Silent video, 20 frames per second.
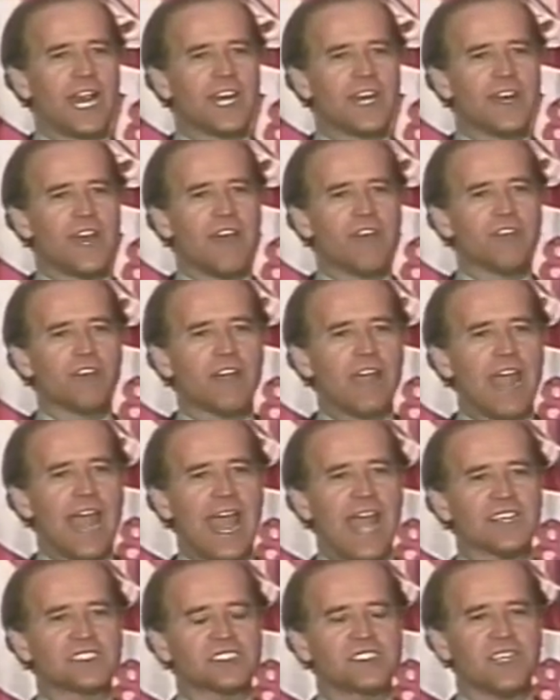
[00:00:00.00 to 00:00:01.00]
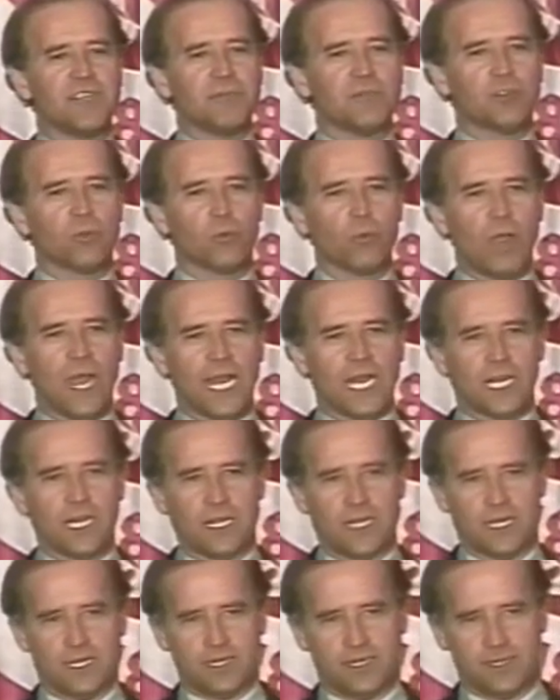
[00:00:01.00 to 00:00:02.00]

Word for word: never asked him directly